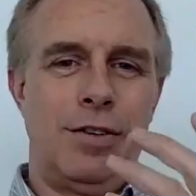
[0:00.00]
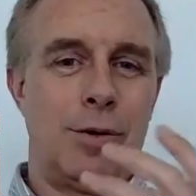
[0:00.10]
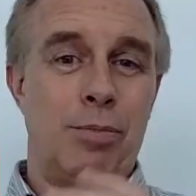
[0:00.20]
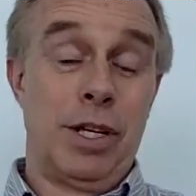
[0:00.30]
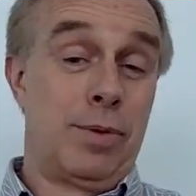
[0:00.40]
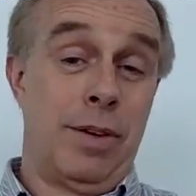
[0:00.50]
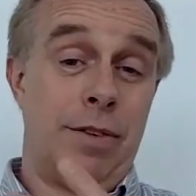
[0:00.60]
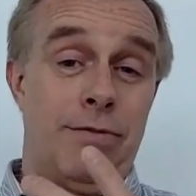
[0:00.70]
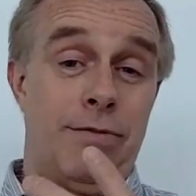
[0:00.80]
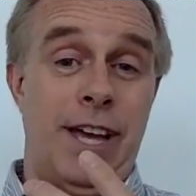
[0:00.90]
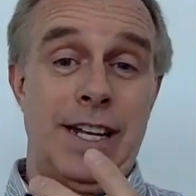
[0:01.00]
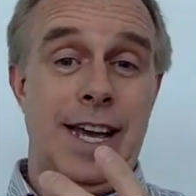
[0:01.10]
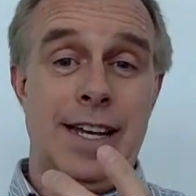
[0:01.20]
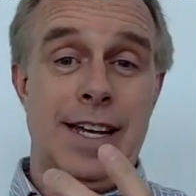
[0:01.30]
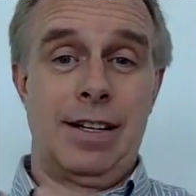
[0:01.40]
over the place. We have a
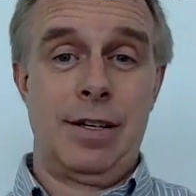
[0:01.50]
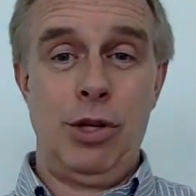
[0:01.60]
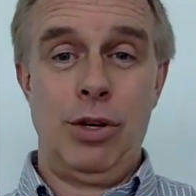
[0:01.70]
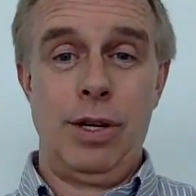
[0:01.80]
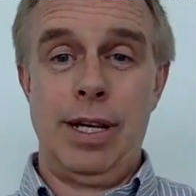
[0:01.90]
fantastic community.